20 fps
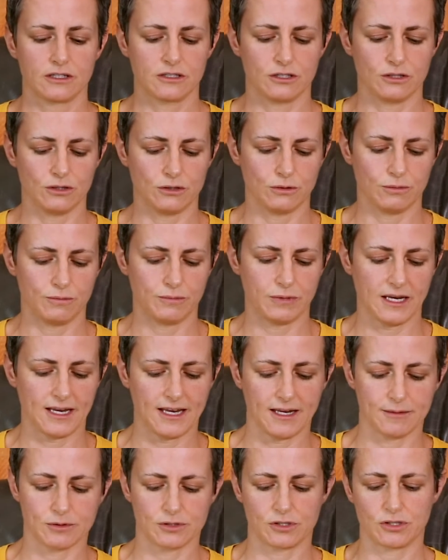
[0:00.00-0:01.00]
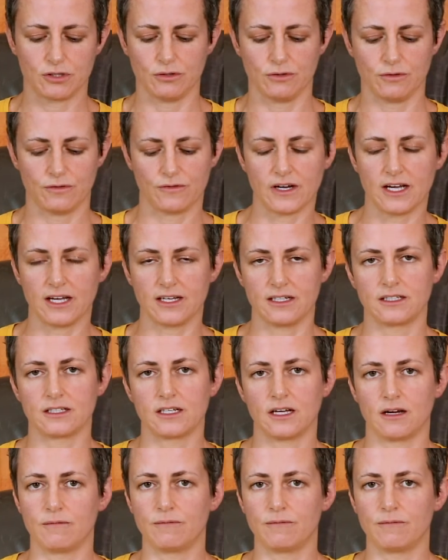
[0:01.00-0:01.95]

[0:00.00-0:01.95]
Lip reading: to be able to find